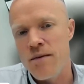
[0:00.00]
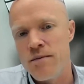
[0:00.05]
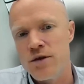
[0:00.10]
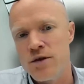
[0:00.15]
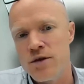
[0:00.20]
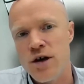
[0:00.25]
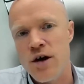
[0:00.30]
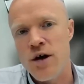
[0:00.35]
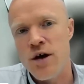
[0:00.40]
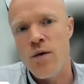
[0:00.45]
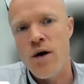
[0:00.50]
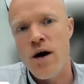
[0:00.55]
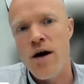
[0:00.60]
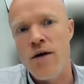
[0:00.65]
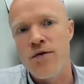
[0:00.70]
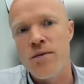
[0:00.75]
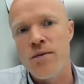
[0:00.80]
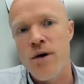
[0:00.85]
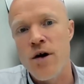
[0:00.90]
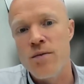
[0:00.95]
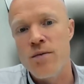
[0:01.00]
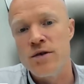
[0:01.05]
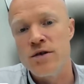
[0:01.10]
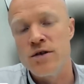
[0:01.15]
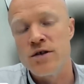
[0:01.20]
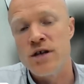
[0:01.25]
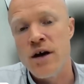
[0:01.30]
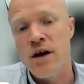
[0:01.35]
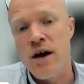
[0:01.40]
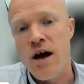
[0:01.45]
So at the
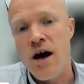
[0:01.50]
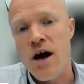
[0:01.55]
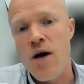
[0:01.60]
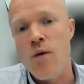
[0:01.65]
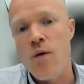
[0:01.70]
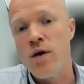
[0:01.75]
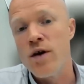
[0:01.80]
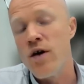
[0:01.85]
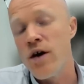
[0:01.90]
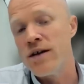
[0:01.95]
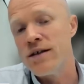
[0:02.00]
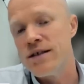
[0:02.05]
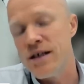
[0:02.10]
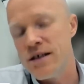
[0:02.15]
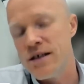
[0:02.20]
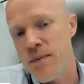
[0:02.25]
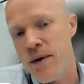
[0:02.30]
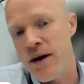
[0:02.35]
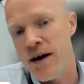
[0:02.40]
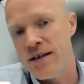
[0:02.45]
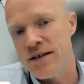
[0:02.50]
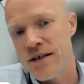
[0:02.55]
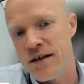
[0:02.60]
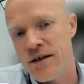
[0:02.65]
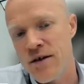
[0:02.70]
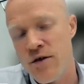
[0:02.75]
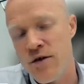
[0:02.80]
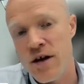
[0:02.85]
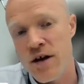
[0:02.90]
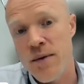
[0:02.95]
moment, we're not anticipating
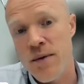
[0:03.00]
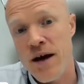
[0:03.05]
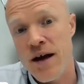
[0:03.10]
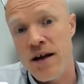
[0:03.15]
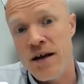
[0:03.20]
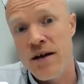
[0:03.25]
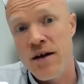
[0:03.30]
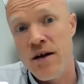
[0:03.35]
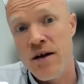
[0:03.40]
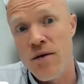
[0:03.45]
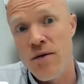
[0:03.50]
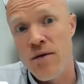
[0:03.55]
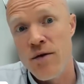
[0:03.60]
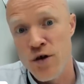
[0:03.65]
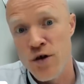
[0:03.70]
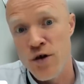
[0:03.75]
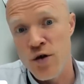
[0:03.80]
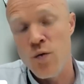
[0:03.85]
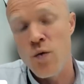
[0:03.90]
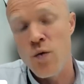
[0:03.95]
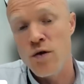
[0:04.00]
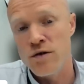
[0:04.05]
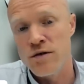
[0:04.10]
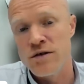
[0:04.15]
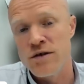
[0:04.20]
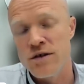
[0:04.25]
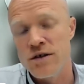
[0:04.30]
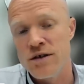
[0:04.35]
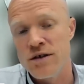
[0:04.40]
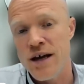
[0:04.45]
there are going to be any new
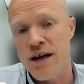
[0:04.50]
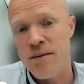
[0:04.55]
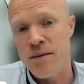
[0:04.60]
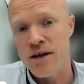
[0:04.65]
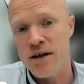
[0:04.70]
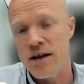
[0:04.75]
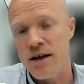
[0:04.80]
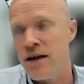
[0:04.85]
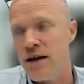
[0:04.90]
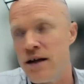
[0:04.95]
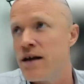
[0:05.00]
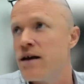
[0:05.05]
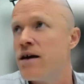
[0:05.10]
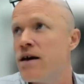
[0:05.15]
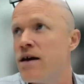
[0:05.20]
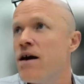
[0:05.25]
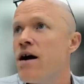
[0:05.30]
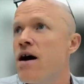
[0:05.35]
ones imminently,